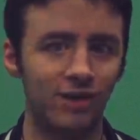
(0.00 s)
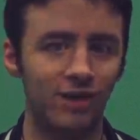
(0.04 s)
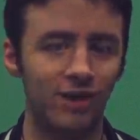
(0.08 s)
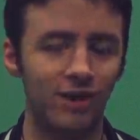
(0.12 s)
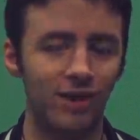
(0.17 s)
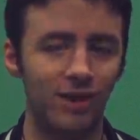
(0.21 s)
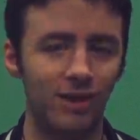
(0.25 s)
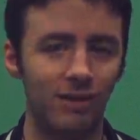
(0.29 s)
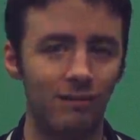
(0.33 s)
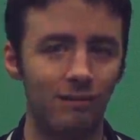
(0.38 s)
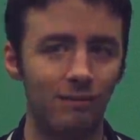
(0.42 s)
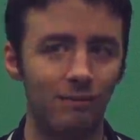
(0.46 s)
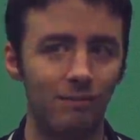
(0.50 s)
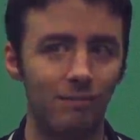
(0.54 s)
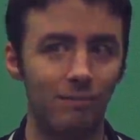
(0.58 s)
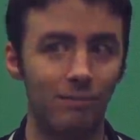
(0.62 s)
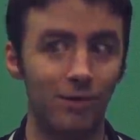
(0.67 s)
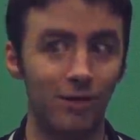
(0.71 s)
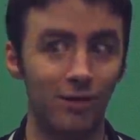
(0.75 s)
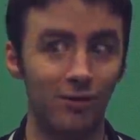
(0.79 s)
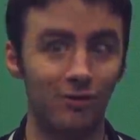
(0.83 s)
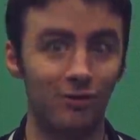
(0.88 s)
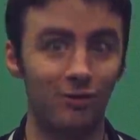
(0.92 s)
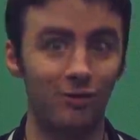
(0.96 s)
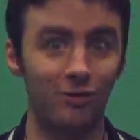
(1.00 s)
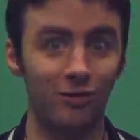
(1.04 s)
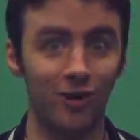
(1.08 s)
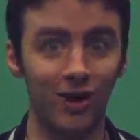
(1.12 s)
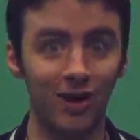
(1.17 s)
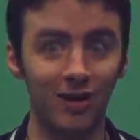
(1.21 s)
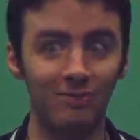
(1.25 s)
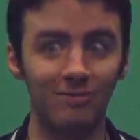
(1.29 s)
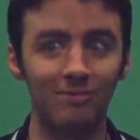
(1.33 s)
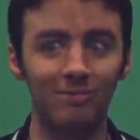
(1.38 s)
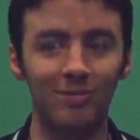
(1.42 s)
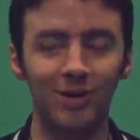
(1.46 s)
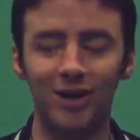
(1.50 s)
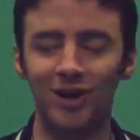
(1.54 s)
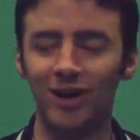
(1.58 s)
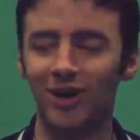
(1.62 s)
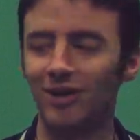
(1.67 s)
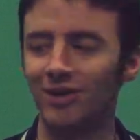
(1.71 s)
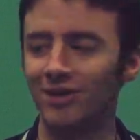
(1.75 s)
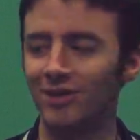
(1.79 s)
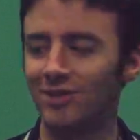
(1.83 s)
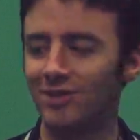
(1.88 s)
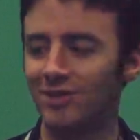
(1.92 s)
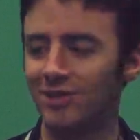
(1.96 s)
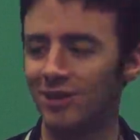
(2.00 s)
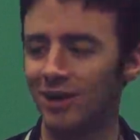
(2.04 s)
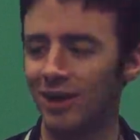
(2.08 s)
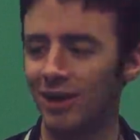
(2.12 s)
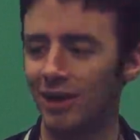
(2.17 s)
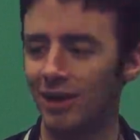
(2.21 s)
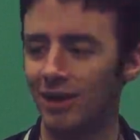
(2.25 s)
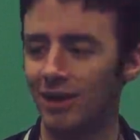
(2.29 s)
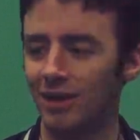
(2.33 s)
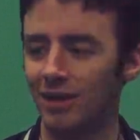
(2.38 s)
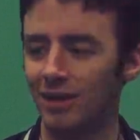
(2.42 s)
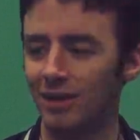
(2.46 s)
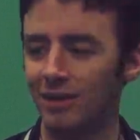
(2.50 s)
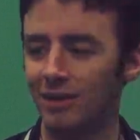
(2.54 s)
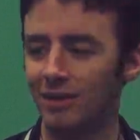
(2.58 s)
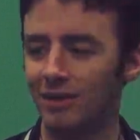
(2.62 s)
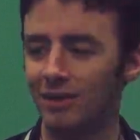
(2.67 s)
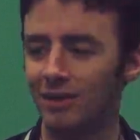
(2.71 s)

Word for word: Um, but it's great because uh,